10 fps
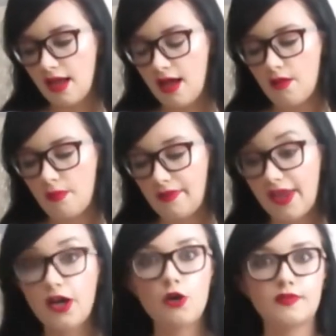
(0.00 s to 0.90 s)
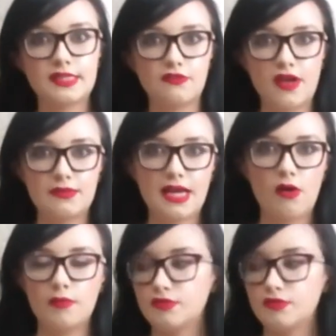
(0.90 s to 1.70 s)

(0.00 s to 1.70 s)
and then I obviously found out,